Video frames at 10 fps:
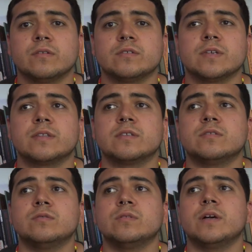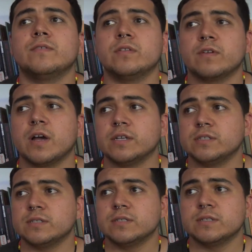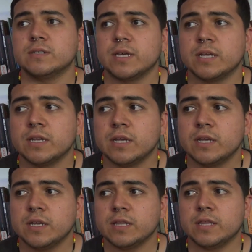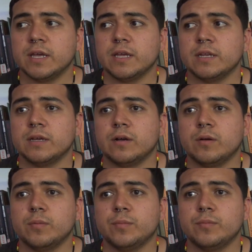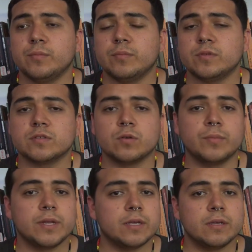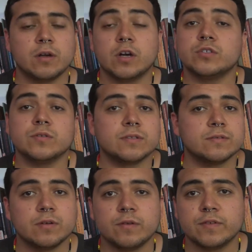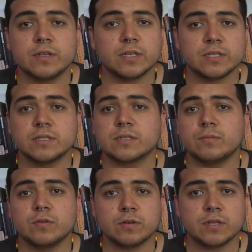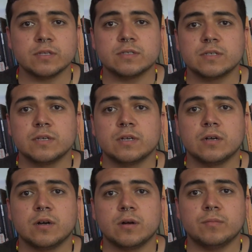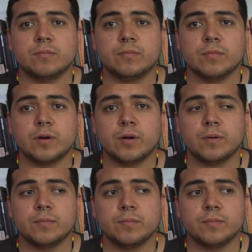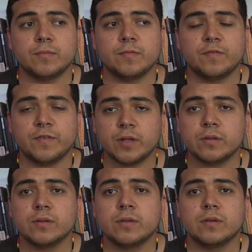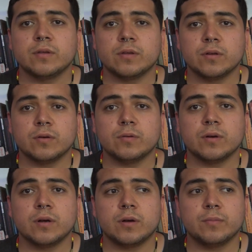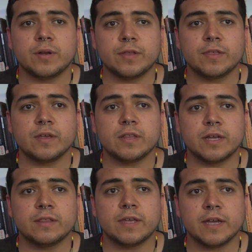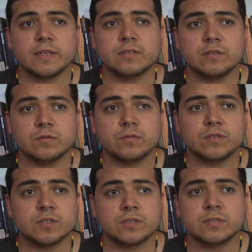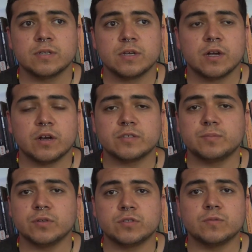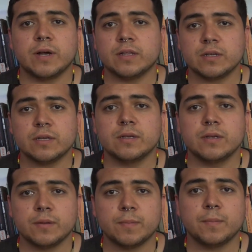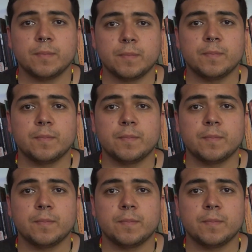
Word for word: There's like this new level of consciousness that that um, so many hundreds of indigenous communities um, um, felt. You know, um, and I think a lot of that has to do with just our spirituality. Mm -hmm.